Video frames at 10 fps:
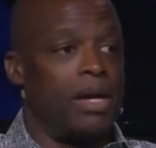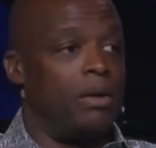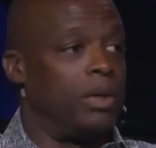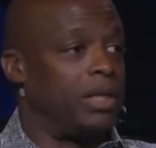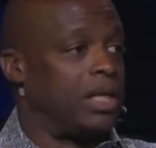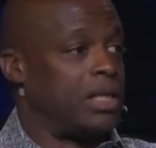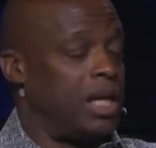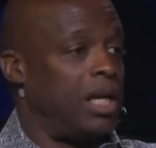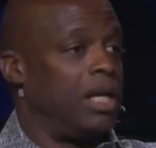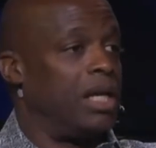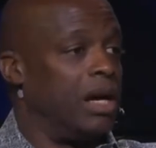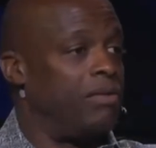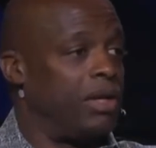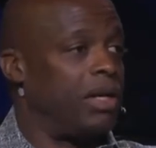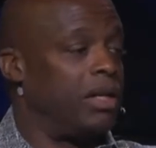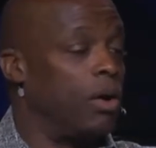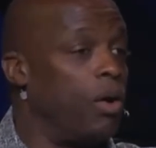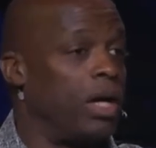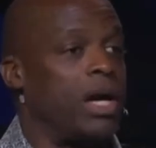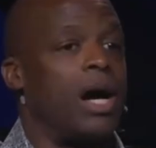what did I say? Loving,
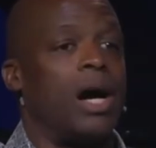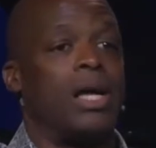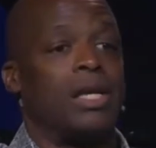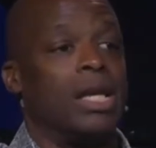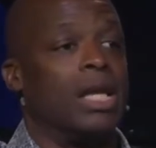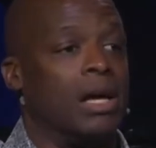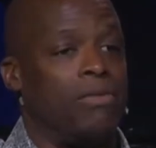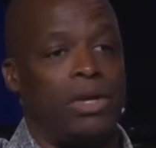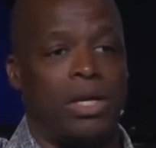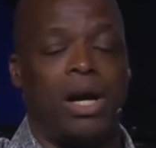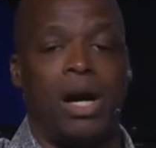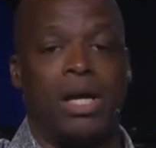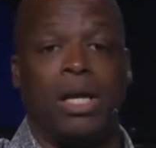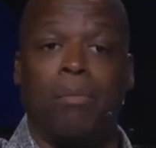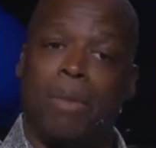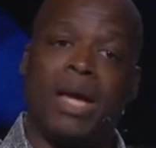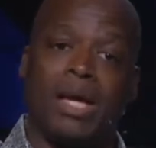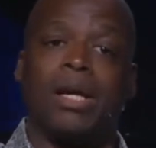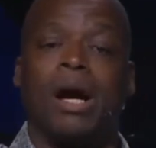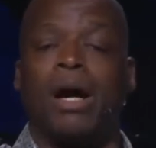knowing God, loving God, and
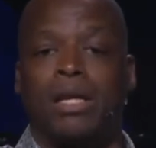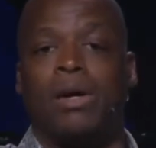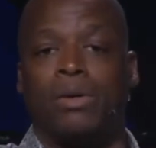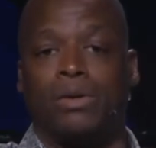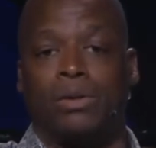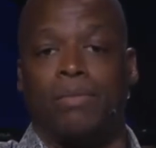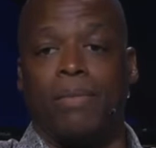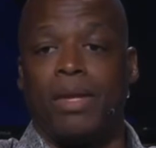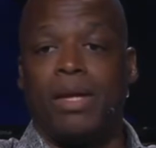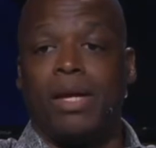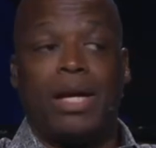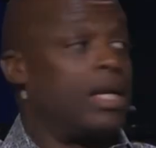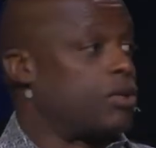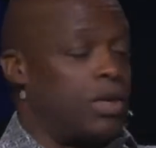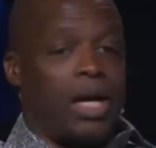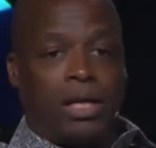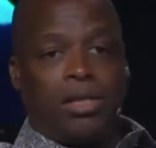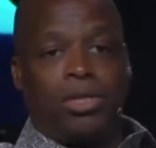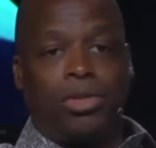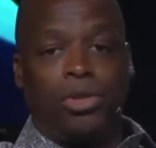making God known, and that's what I
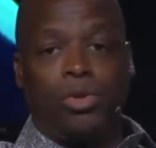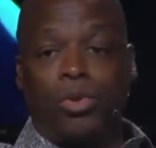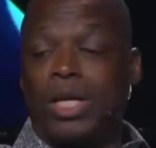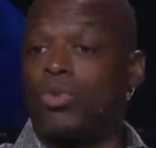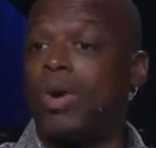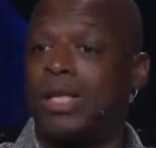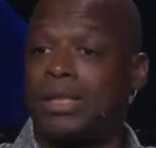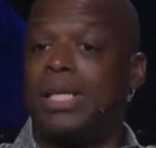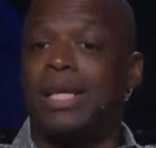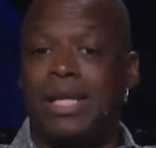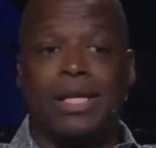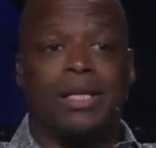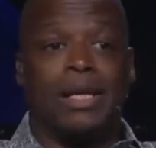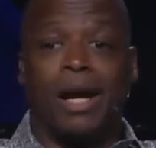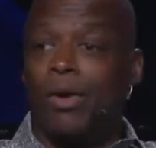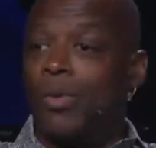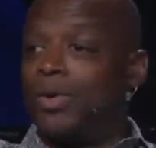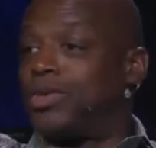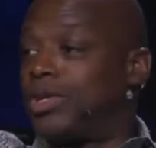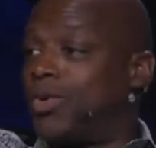get to do. That's why I said,
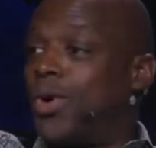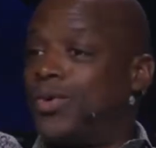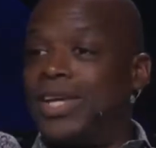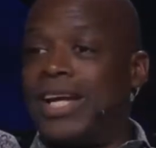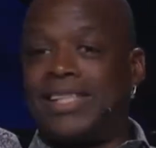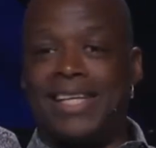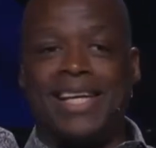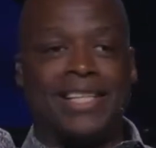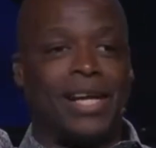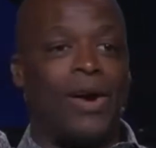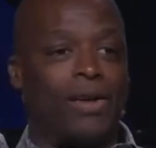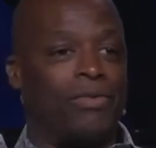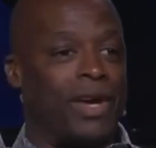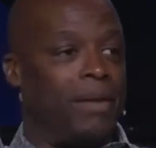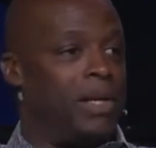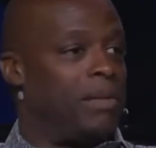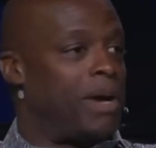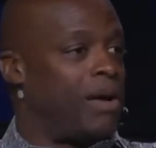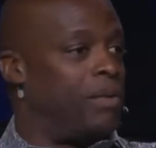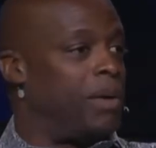what was the quote that I said at the Hall of Fame?
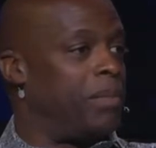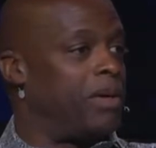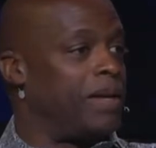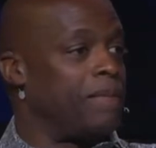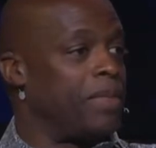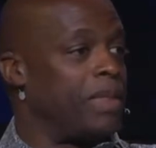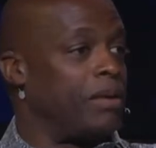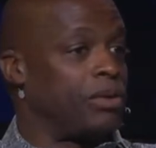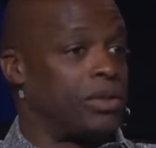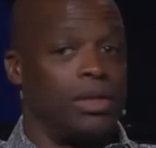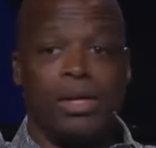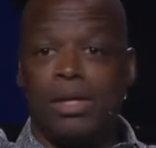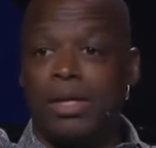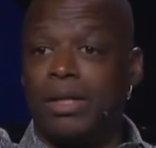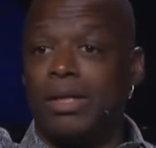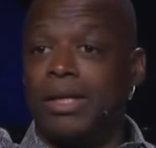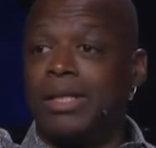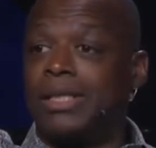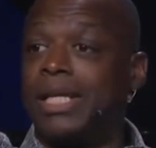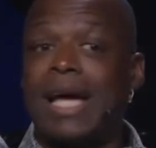Anybody remember it? That was
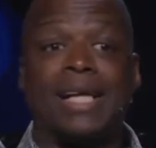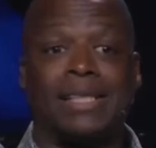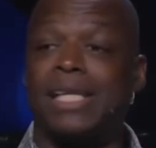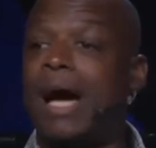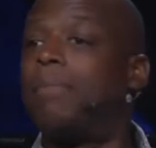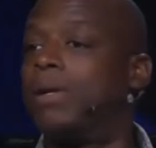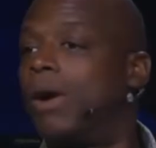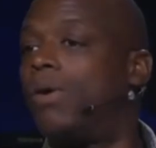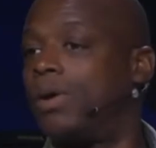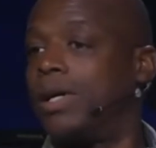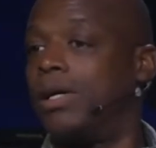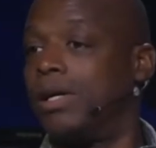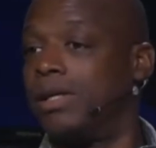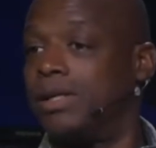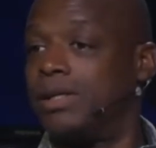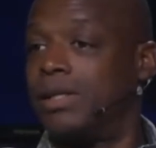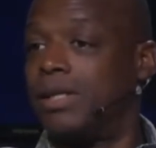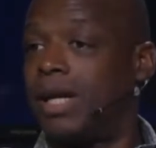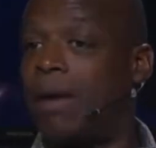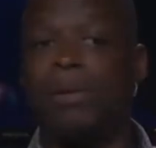said. I said I belong here. I